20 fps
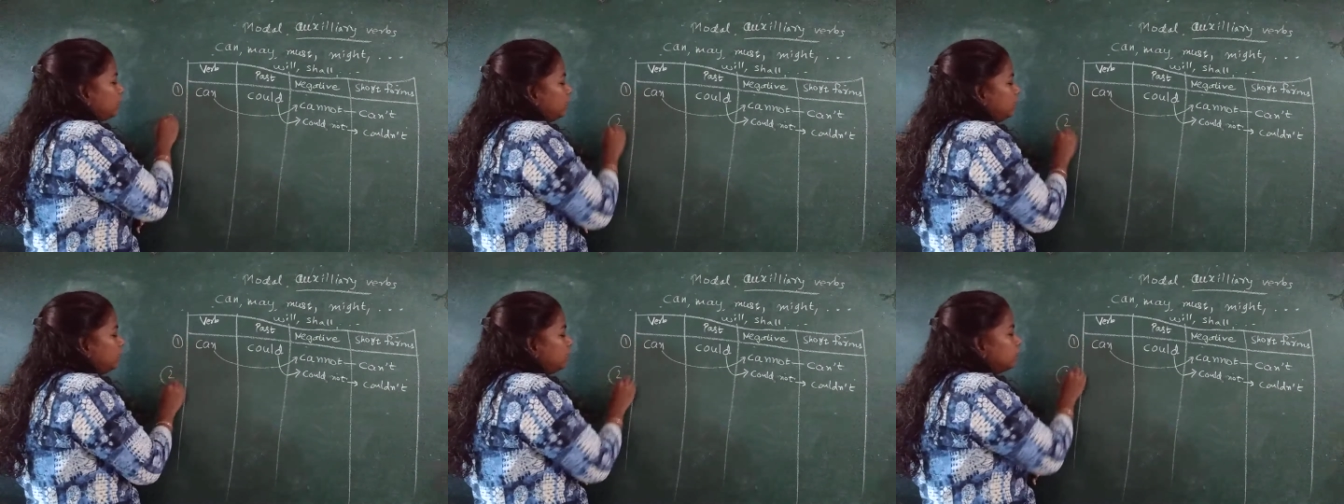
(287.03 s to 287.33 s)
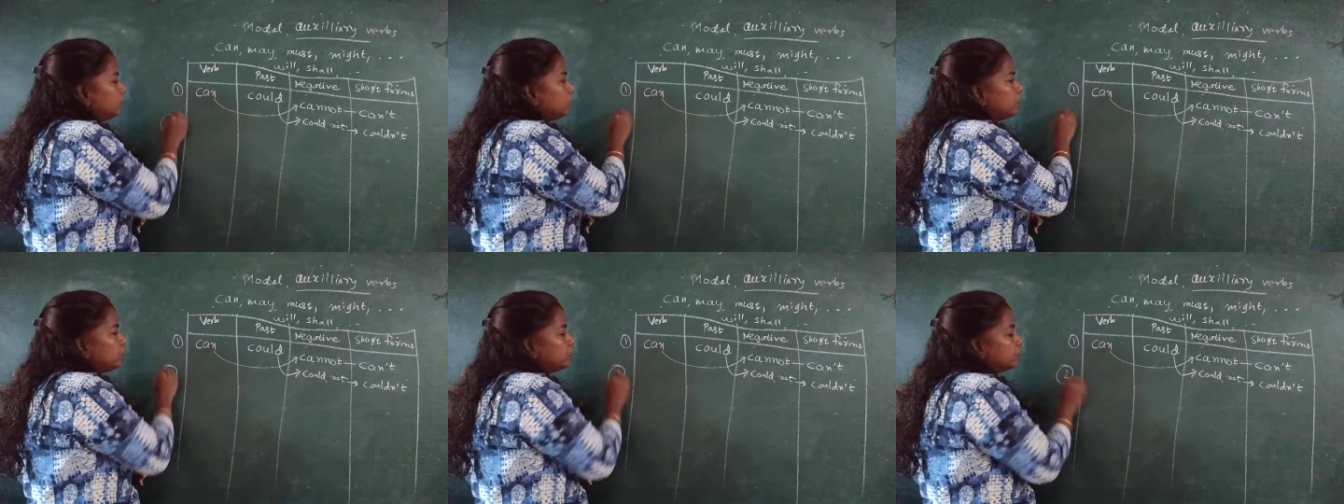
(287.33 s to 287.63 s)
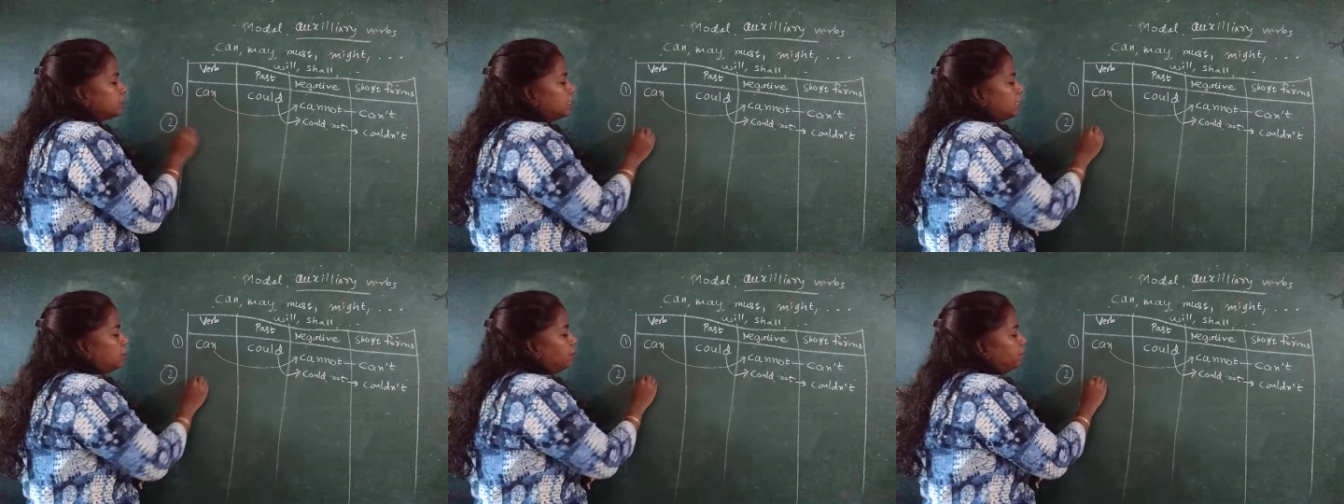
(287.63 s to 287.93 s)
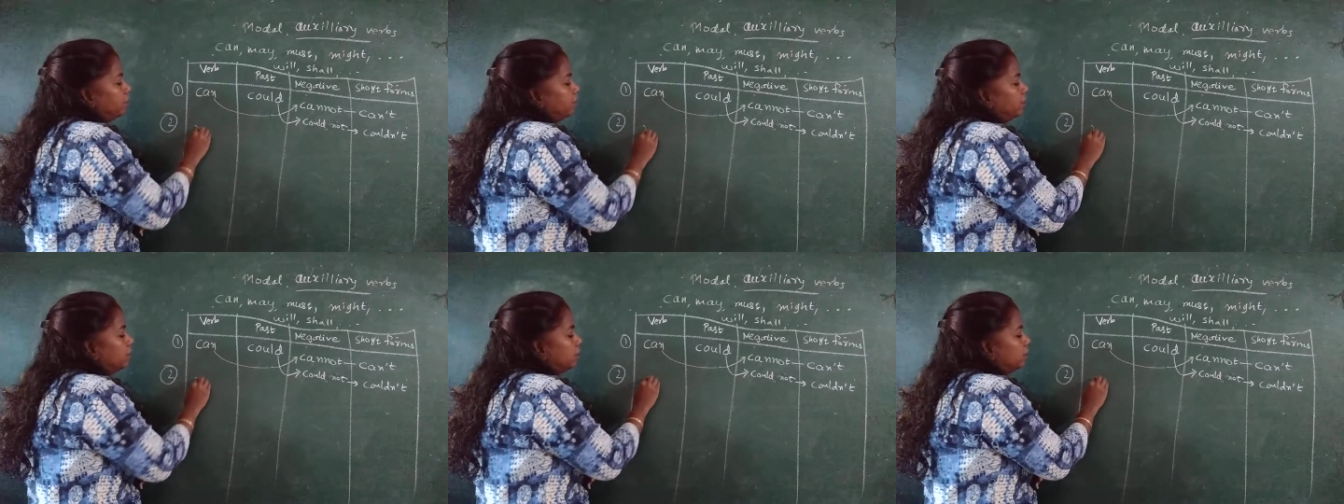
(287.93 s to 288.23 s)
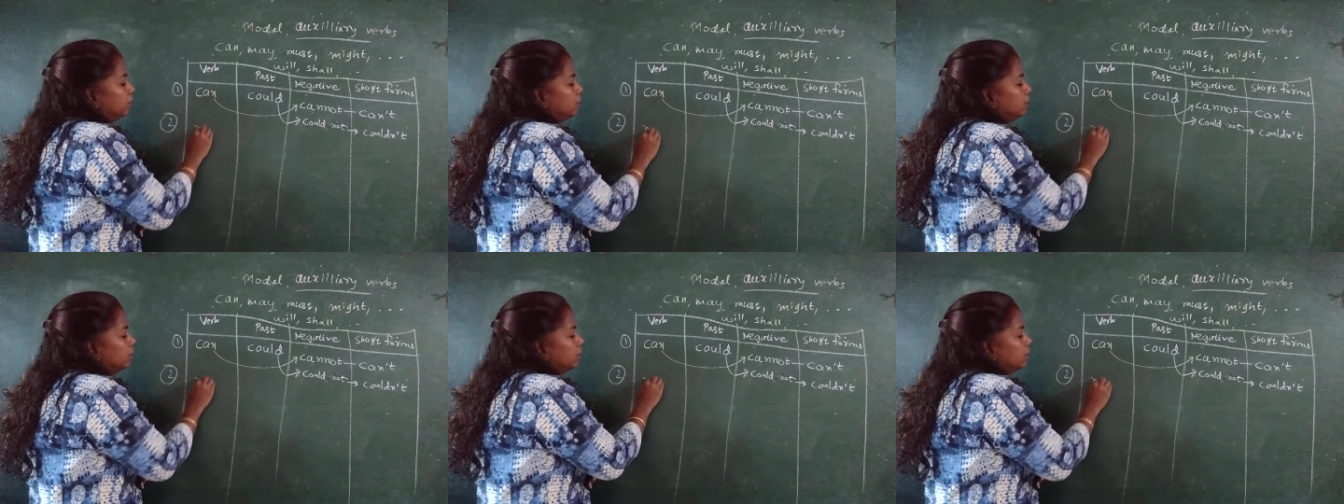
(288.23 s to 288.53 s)
Another example,
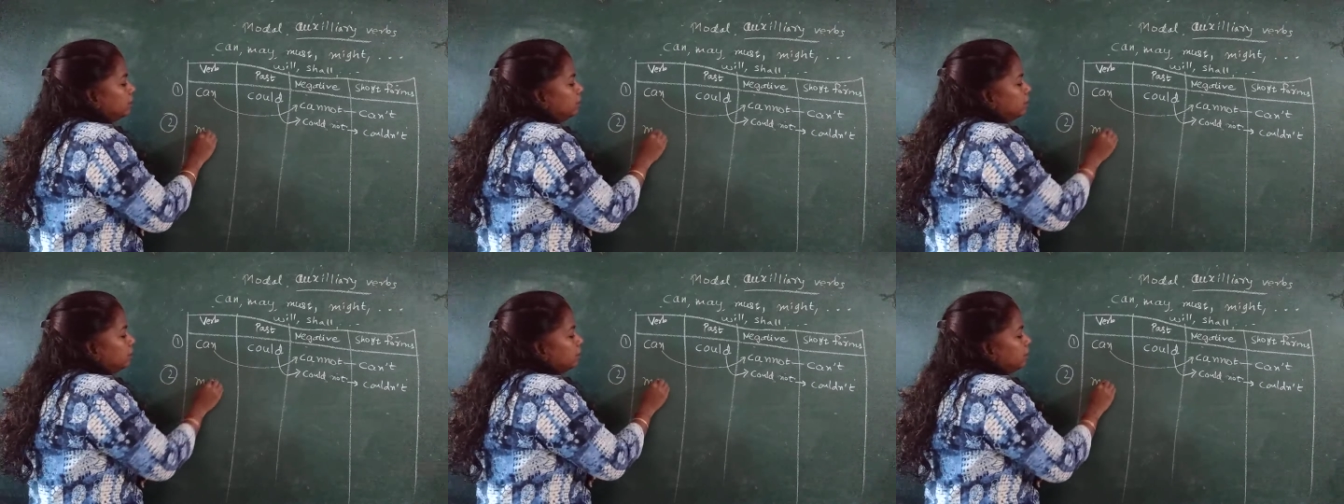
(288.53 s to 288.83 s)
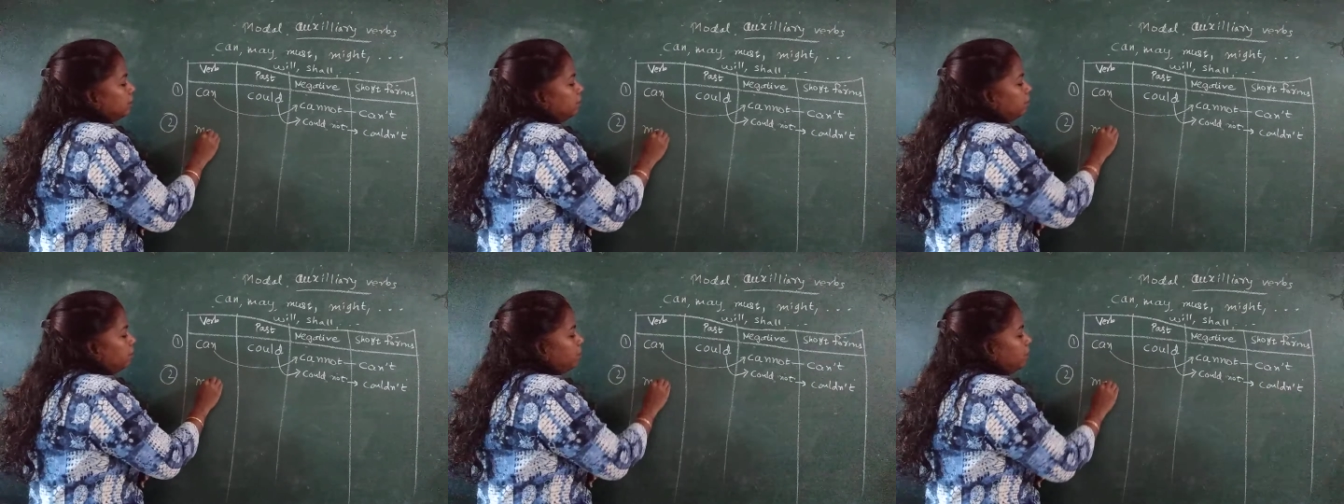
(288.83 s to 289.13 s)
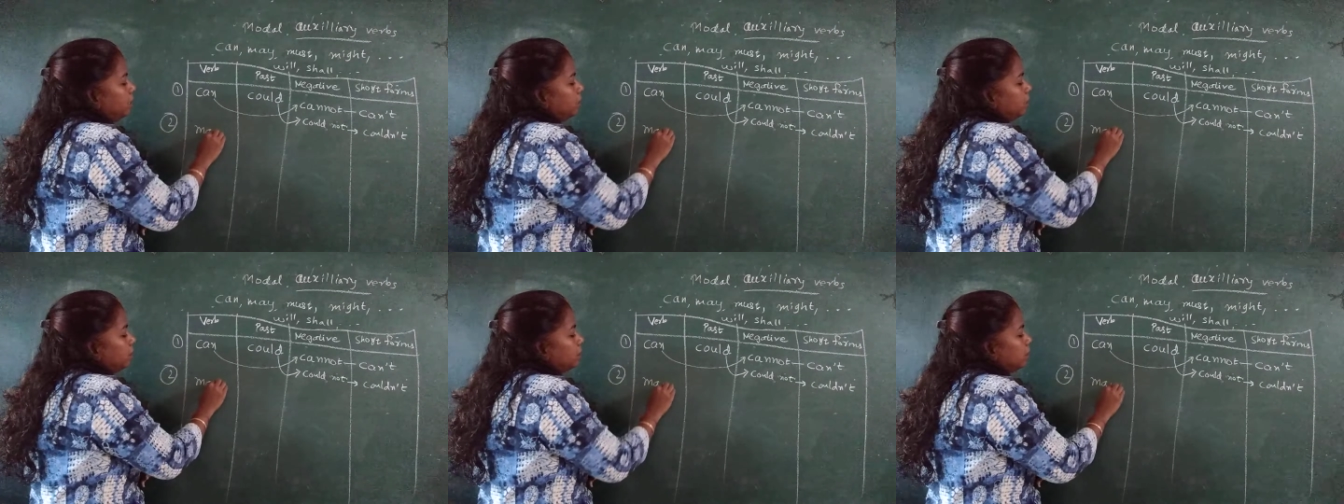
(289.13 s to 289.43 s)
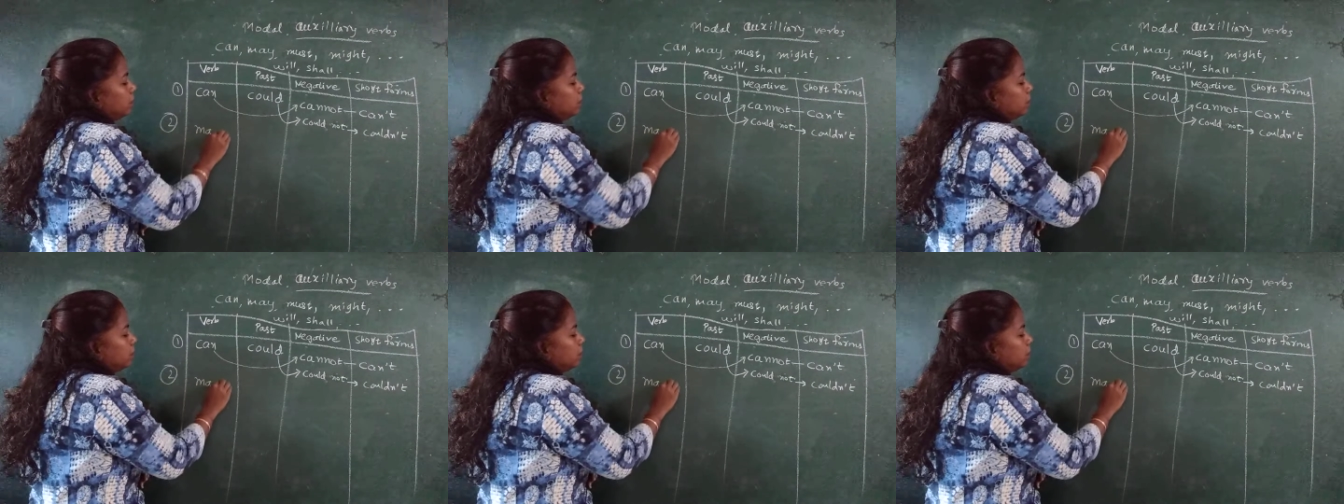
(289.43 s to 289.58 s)
may.